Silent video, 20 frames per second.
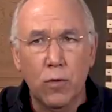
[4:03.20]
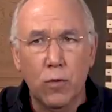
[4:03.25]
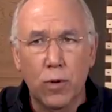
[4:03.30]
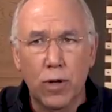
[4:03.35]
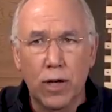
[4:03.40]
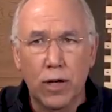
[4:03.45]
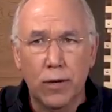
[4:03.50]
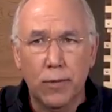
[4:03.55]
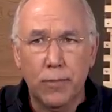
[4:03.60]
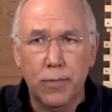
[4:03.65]

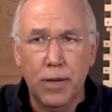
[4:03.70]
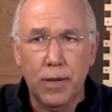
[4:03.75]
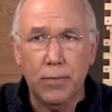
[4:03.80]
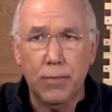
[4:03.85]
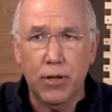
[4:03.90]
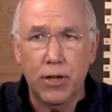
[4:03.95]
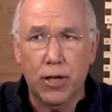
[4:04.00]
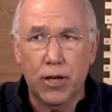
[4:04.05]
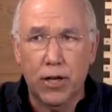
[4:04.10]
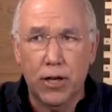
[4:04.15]
where
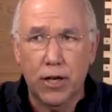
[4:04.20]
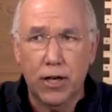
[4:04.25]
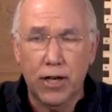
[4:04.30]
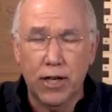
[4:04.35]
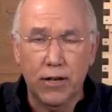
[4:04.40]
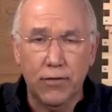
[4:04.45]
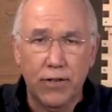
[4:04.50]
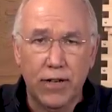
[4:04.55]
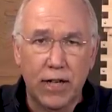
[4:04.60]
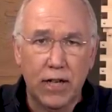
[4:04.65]
people are
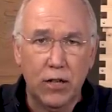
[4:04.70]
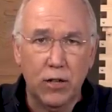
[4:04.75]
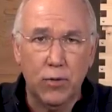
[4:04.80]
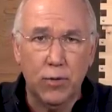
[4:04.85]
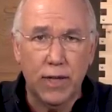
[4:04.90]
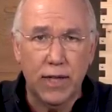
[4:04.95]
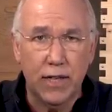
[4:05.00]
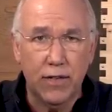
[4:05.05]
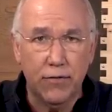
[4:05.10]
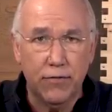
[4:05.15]

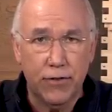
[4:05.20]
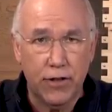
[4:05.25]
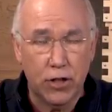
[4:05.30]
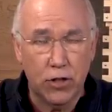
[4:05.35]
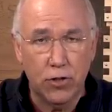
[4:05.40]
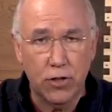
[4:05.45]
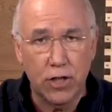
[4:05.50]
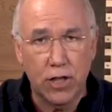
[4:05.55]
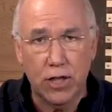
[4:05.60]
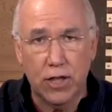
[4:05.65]
evaluating
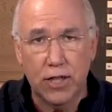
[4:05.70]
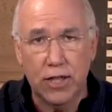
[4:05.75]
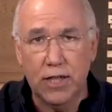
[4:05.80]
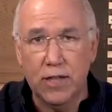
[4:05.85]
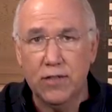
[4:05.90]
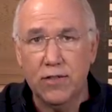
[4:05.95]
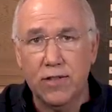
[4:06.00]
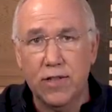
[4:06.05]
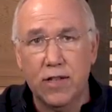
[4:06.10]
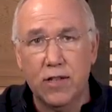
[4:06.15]
feral
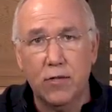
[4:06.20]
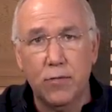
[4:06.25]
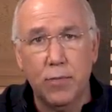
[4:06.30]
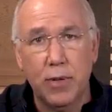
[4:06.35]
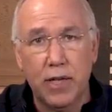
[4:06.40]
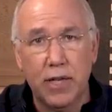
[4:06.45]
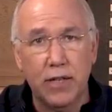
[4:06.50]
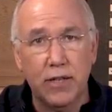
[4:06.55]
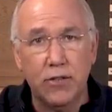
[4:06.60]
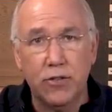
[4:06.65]
colonies that have
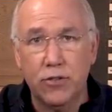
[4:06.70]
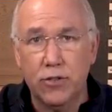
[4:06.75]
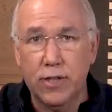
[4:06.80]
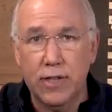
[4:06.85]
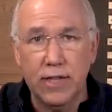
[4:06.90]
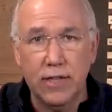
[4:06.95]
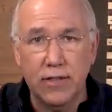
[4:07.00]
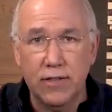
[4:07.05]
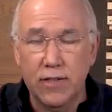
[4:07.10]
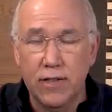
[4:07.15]
been in
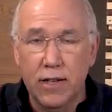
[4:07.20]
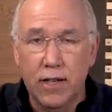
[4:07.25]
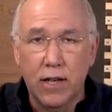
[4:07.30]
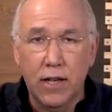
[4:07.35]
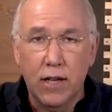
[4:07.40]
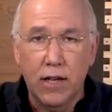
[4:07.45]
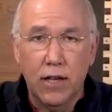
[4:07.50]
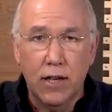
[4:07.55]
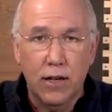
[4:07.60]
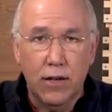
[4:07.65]
trees
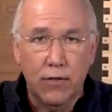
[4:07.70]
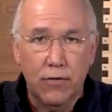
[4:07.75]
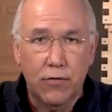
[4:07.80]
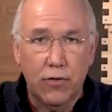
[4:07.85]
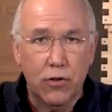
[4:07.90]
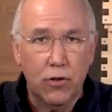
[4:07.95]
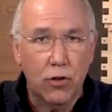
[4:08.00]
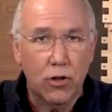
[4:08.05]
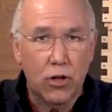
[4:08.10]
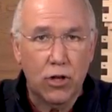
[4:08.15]

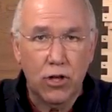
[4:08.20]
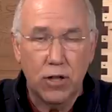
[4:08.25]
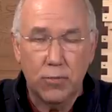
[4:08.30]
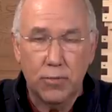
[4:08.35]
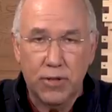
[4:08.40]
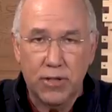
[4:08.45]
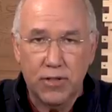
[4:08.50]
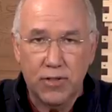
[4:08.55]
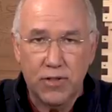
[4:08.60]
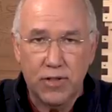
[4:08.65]
for long
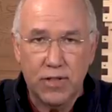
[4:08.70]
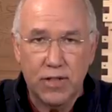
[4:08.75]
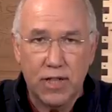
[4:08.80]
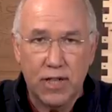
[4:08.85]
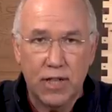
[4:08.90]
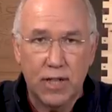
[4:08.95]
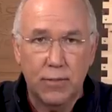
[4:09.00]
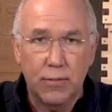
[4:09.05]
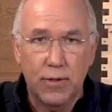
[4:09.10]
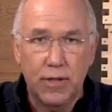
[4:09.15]
periods of
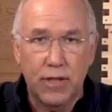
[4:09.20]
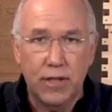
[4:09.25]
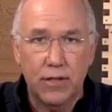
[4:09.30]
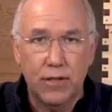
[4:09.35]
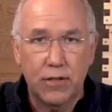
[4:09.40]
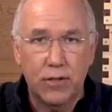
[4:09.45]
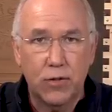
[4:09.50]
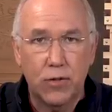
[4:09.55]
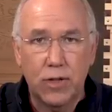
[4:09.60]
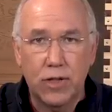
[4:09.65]
time and
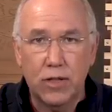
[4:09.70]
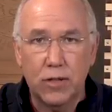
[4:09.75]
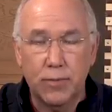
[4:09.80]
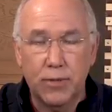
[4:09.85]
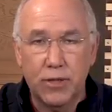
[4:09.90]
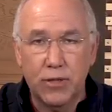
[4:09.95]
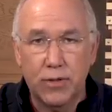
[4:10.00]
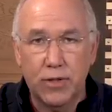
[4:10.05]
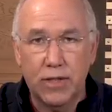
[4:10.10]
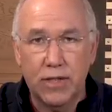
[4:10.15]
they're going to
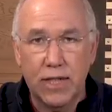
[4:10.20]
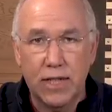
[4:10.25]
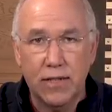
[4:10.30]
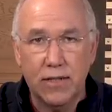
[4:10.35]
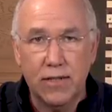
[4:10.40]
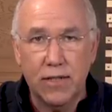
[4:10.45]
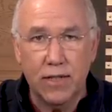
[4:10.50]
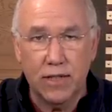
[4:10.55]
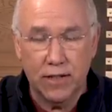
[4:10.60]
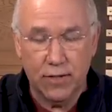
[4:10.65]
be doing
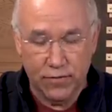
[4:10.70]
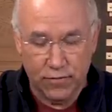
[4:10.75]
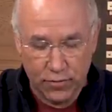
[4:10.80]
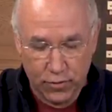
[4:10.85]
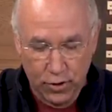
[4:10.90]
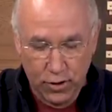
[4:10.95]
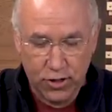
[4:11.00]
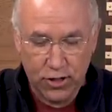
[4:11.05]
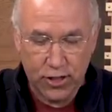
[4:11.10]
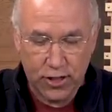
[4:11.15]
testing.
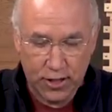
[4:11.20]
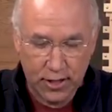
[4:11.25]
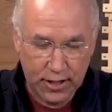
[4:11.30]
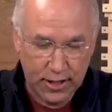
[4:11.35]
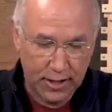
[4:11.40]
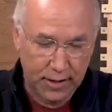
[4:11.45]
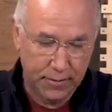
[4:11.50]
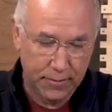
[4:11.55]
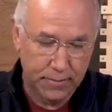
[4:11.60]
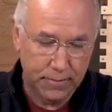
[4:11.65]

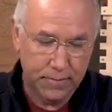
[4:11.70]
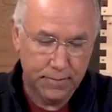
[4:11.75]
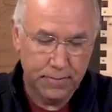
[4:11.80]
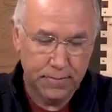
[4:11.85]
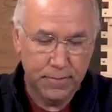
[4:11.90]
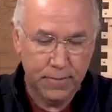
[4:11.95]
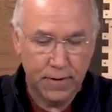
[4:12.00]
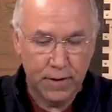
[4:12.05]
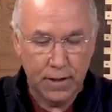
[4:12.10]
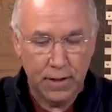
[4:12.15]
Unfortunately,
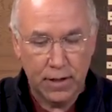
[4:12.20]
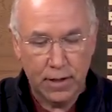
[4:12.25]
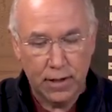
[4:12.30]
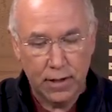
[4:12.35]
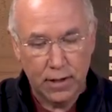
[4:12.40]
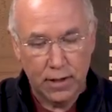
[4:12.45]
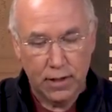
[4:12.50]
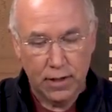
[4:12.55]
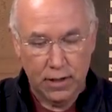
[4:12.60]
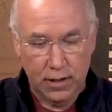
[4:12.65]

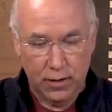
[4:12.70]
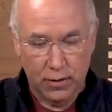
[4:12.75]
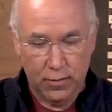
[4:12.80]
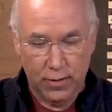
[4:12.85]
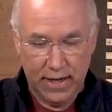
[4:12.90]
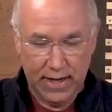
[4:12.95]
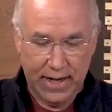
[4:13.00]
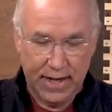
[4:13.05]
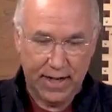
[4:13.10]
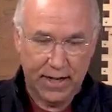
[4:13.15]

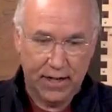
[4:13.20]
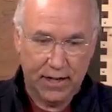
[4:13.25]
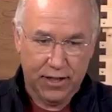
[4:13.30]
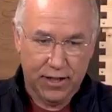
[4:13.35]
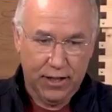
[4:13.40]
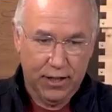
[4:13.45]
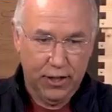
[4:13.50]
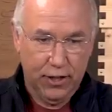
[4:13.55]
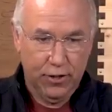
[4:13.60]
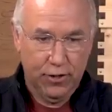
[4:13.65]
we had a
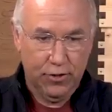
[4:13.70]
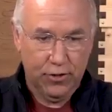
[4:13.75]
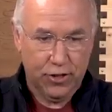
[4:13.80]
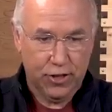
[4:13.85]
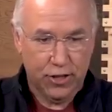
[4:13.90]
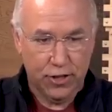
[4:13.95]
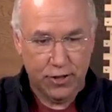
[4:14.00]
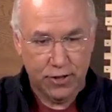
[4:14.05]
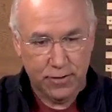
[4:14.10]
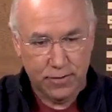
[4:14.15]

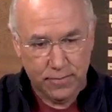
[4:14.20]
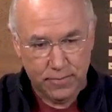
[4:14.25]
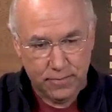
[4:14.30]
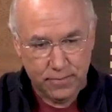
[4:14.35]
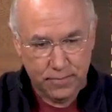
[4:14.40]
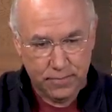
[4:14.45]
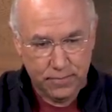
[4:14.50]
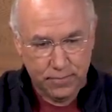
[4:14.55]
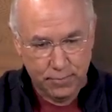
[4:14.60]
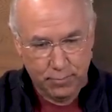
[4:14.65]
huge
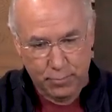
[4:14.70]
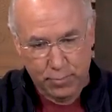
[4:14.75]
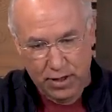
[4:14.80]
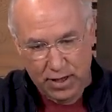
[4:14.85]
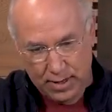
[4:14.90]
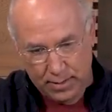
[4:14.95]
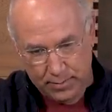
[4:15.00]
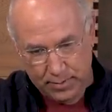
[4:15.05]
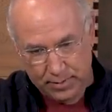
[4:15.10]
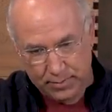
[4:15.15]

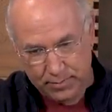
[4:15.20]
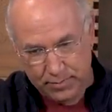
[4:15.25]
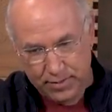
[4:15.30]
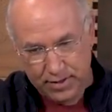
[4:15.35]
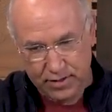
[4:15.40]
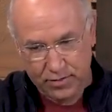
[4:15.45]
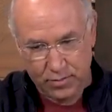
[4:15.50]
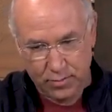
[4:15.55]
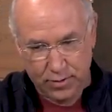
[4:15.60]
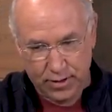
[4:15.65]
problem
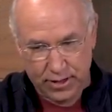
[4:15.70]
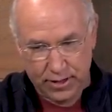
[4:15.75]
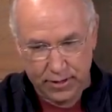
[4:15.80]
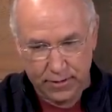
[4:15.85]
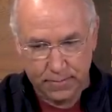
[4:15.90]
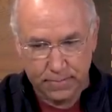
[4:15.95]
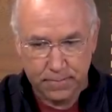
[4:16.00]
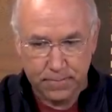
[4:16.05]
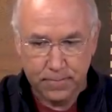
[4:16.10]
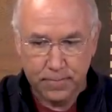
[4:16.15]
this
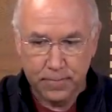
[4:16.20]
winter,